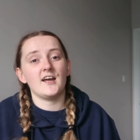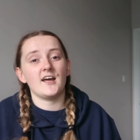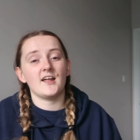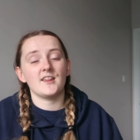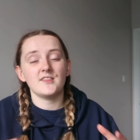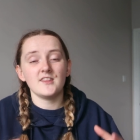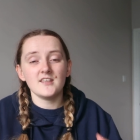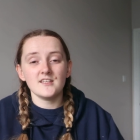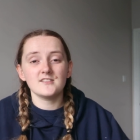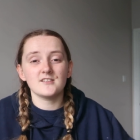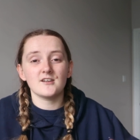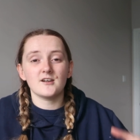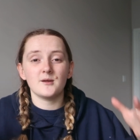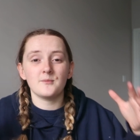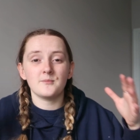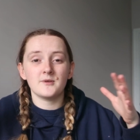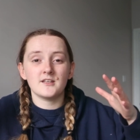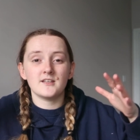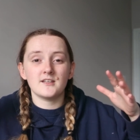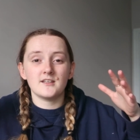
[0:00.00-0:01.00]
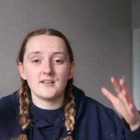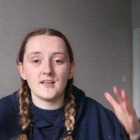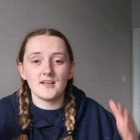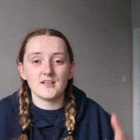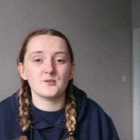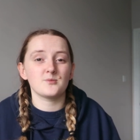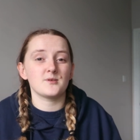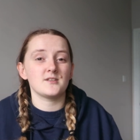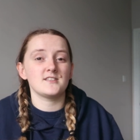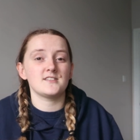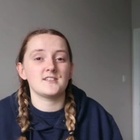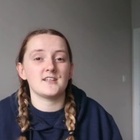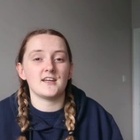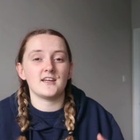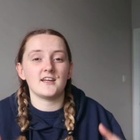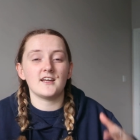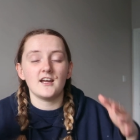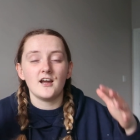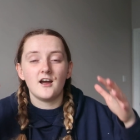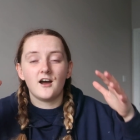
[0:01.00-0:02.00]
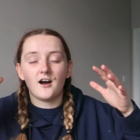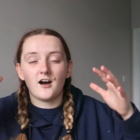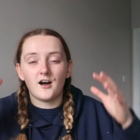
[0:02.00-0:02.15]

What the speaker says: And this time, next Wednesday,